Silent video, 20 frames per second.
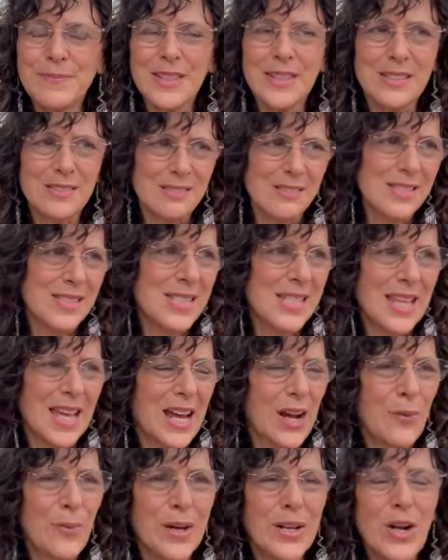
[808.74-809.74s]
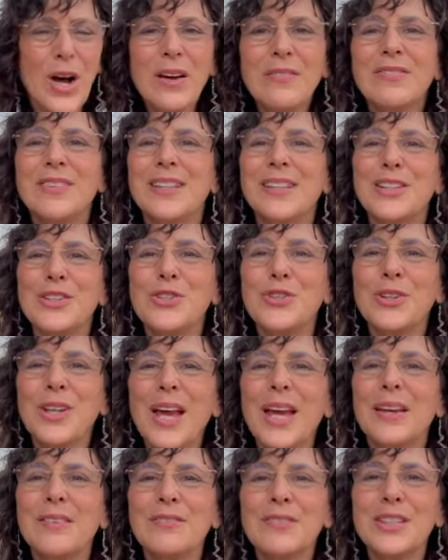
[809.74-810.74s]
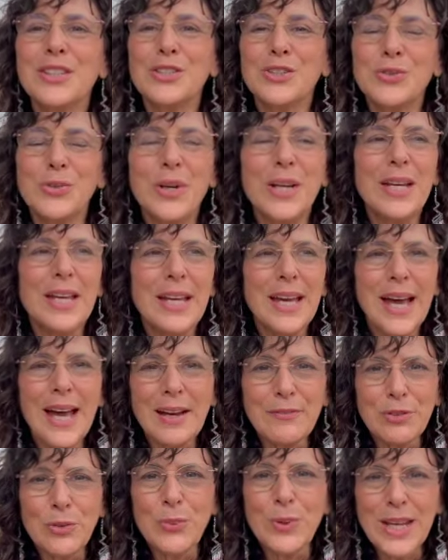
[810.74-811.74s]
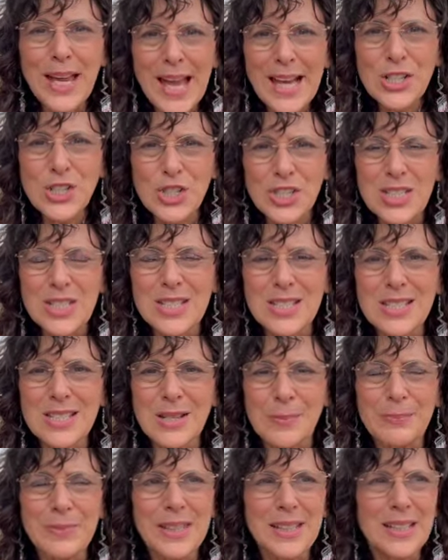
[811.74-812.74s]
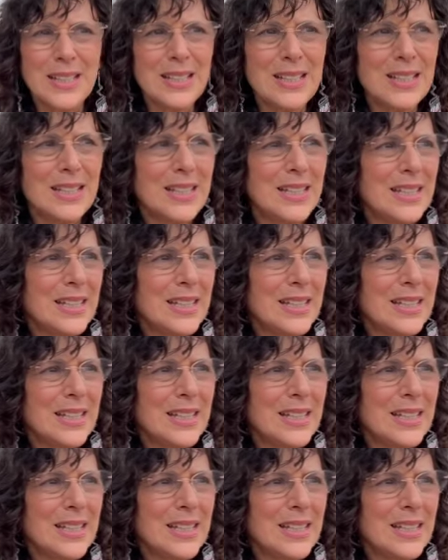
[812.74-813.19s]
you can see that quite often in your life that you have a reaction to something